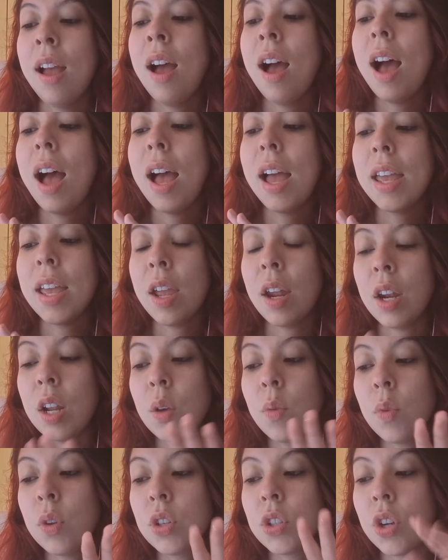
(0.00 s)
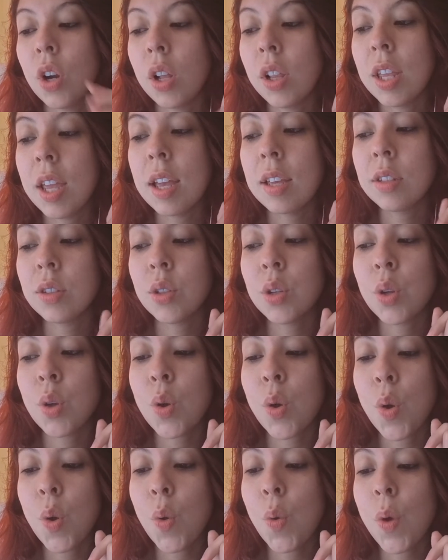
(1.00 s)
I hate it when Charlie has to
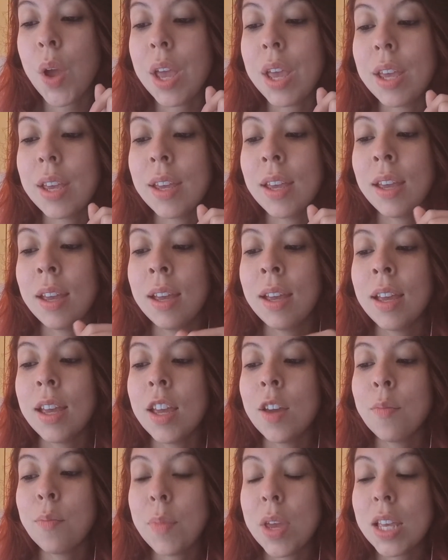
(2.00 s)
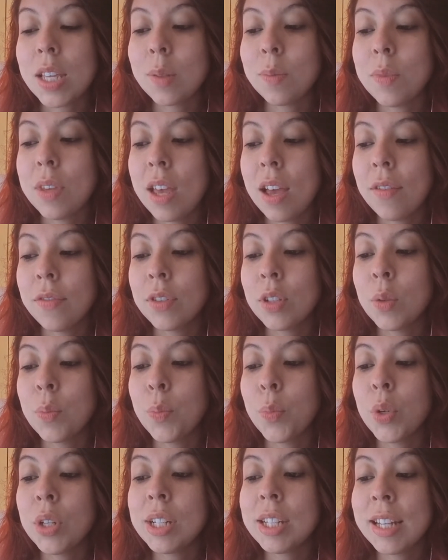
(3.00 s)
go away. It makes me have to
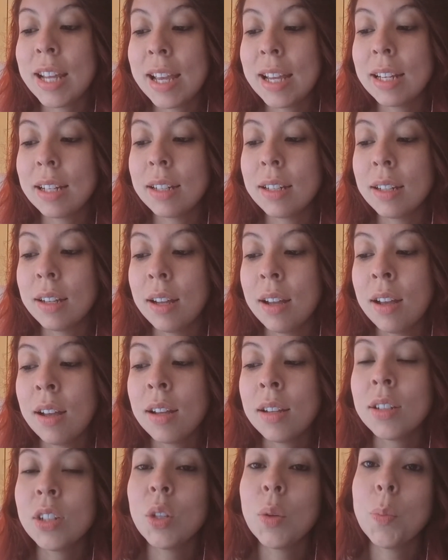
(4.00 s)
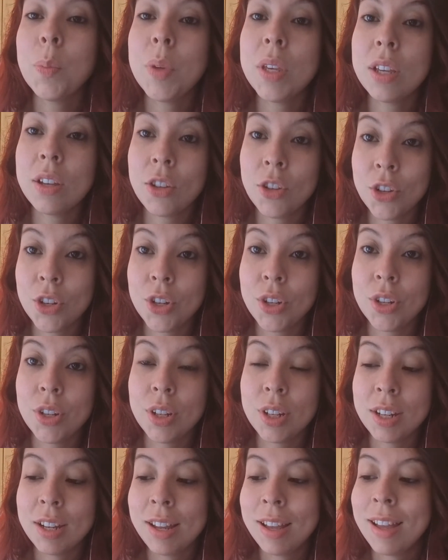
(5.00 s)
pretend to be good
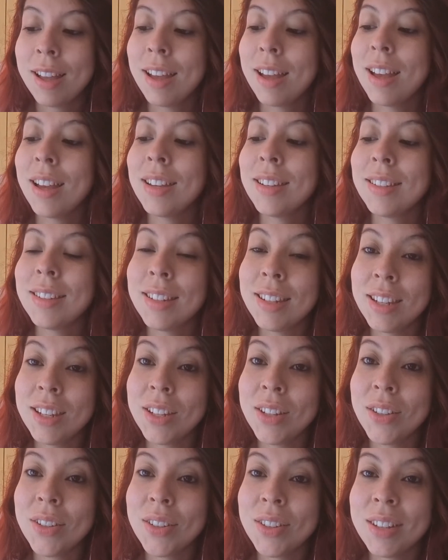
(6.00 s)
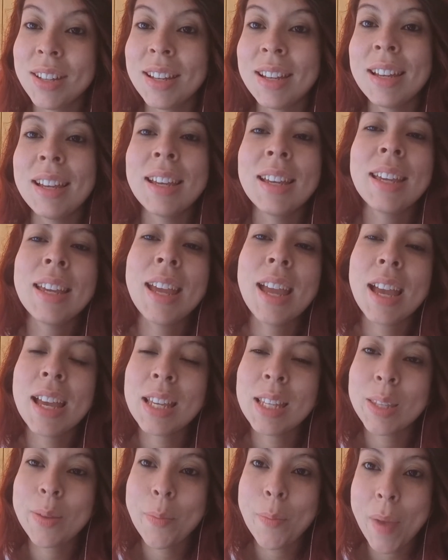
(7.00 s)
until he
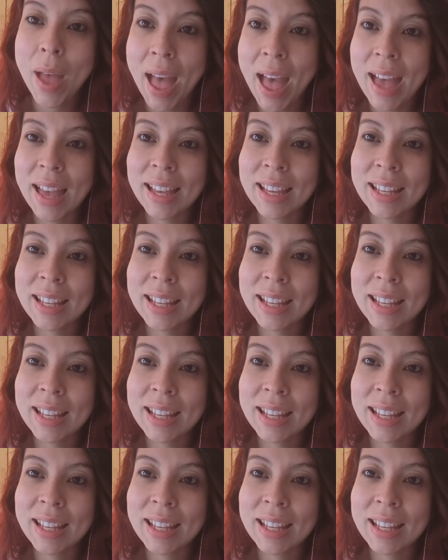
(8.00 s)
is back.